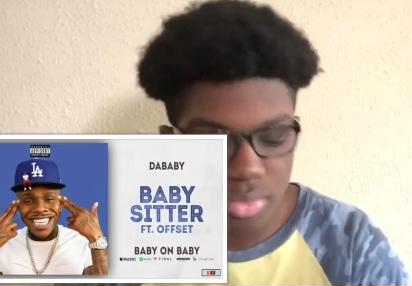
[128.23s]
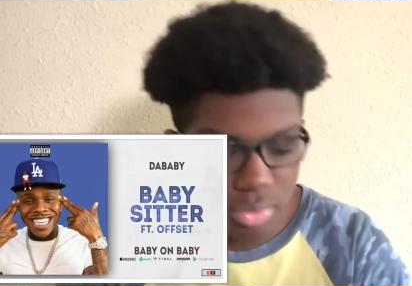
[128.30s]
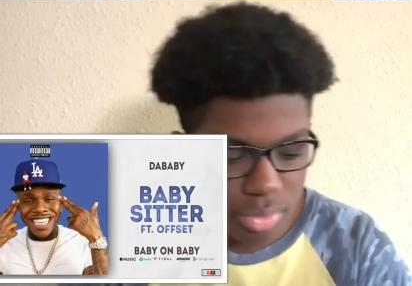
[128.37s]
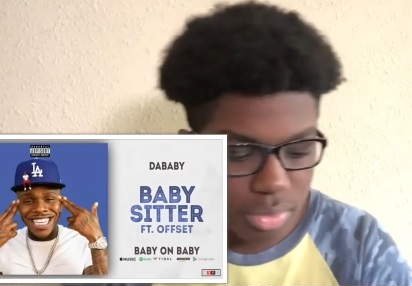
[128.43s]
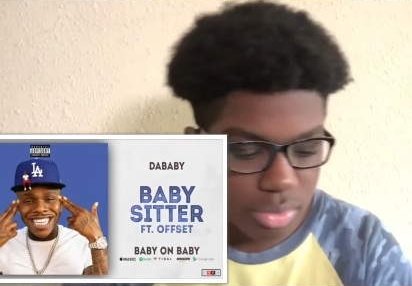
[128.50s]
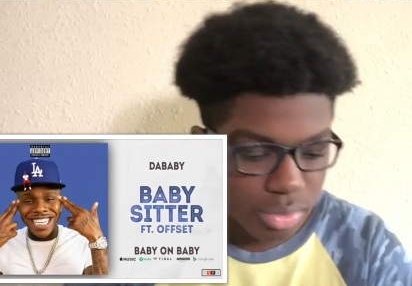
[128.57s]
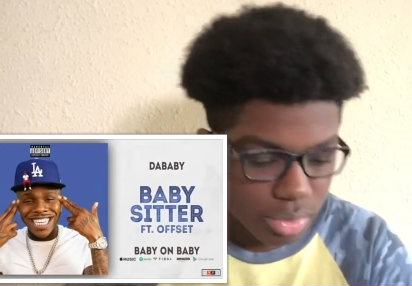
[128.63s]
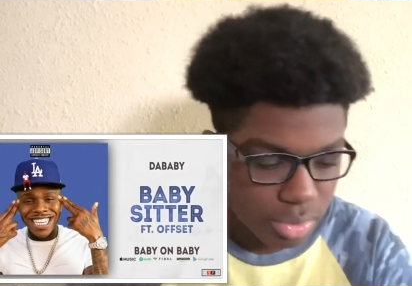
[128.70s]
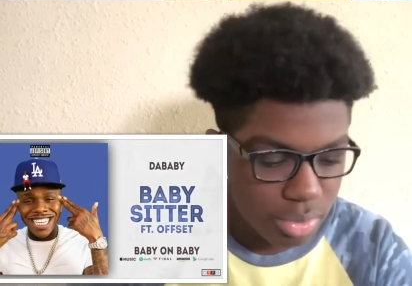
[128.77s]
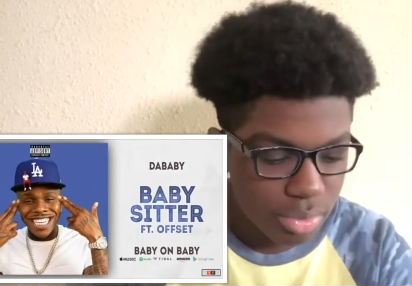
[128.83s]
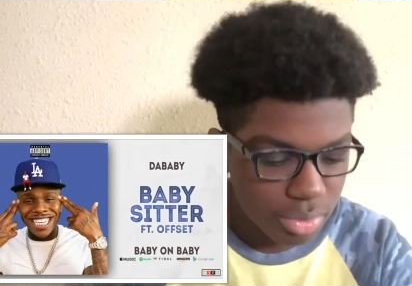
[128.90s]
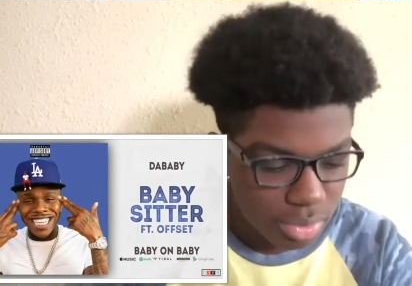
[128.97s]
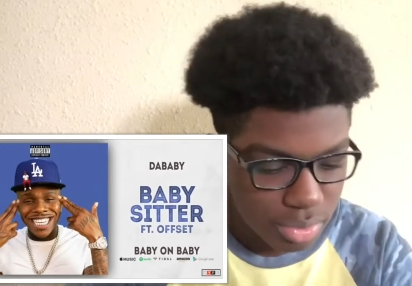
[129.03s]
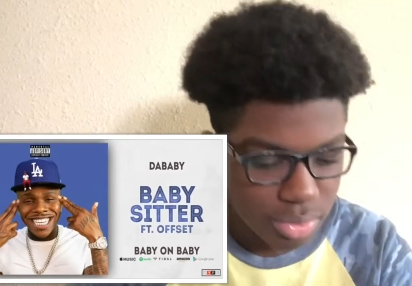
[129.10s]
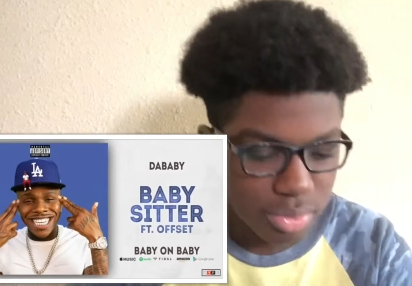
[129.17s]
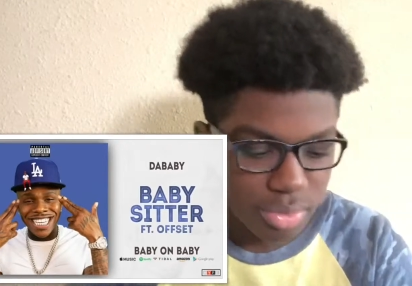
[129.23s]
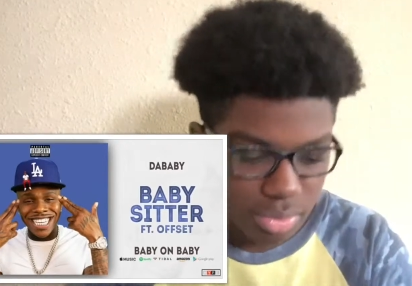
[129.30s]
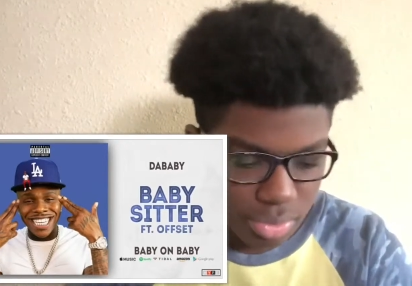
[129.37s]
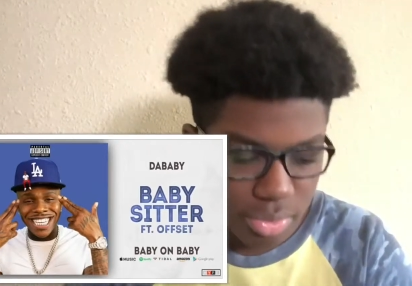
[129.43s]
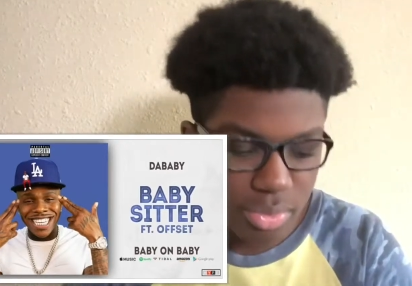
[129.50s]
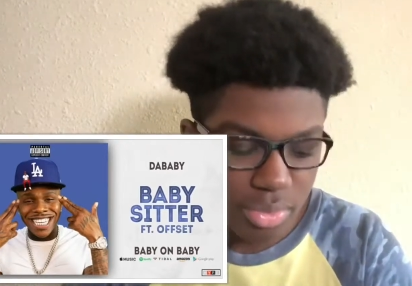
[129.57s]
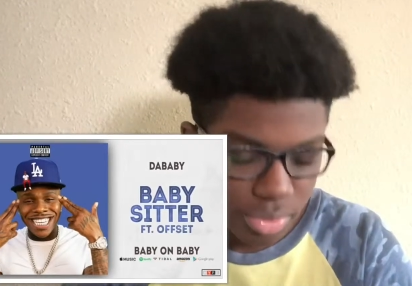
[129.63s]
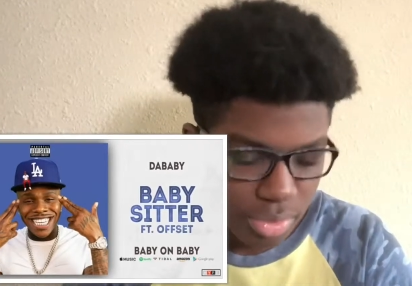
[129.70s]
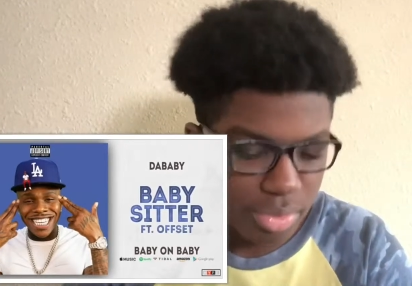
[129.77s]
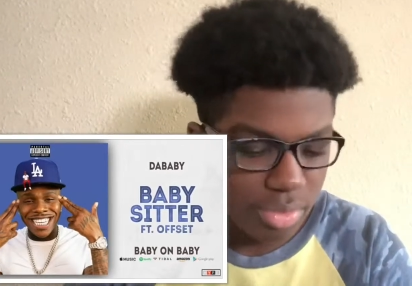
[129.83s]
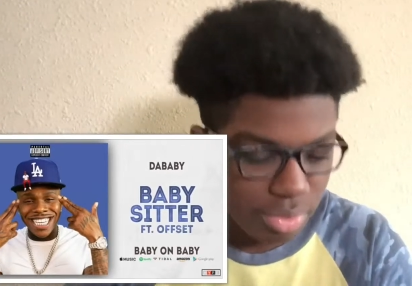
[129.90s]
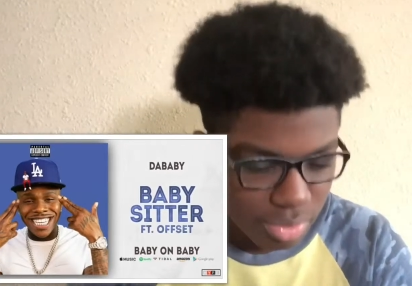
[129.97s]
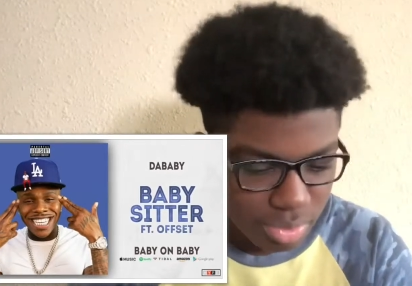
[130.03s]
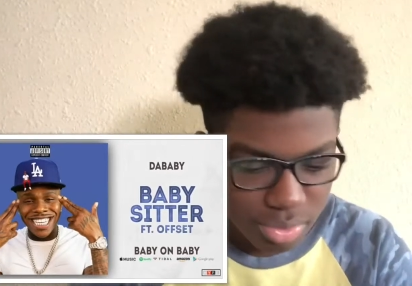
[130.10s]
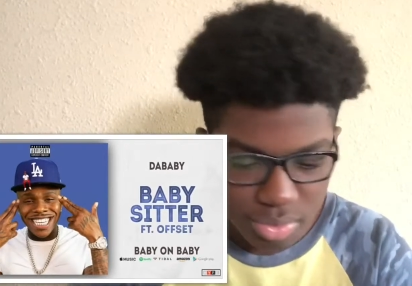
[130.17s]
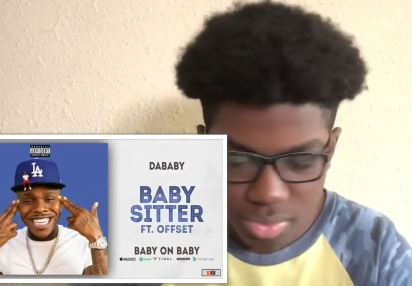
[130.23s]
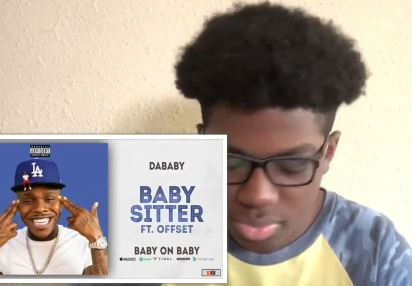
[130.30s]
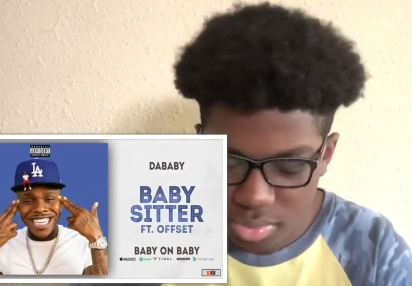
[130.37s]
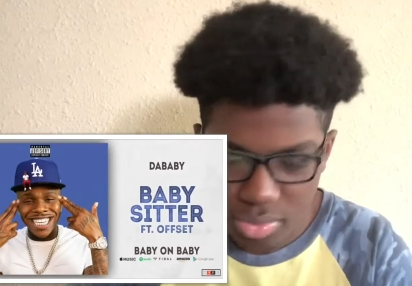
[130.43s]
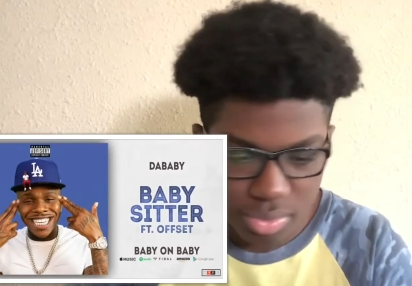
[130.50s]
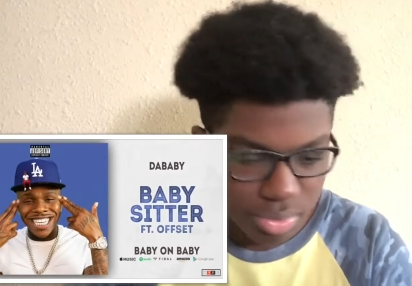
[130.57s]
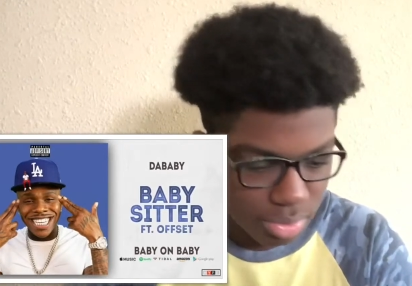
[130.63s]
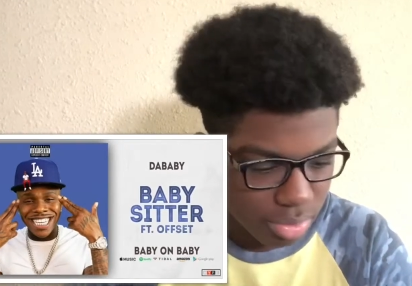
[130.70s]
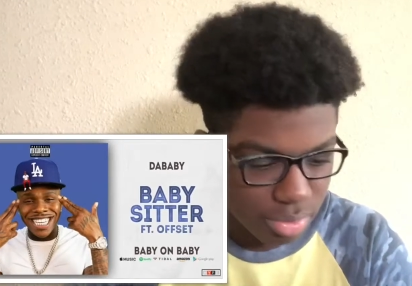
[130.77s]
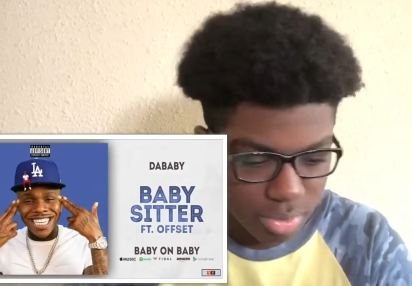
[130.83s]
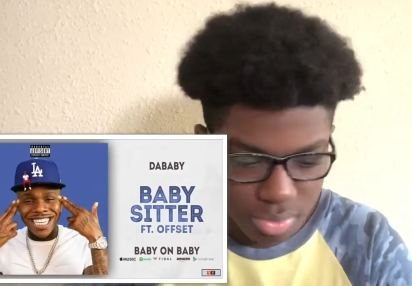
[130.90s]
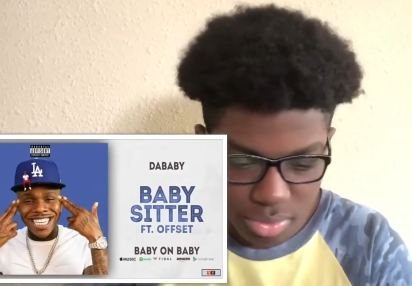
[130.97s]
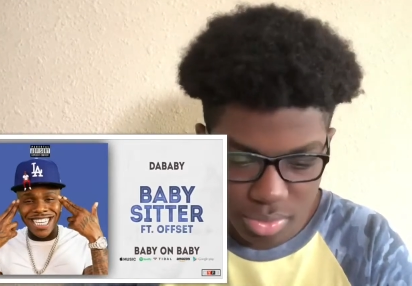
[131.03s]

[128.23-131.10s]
Speaker 1: that nigga tripping, why he laughing?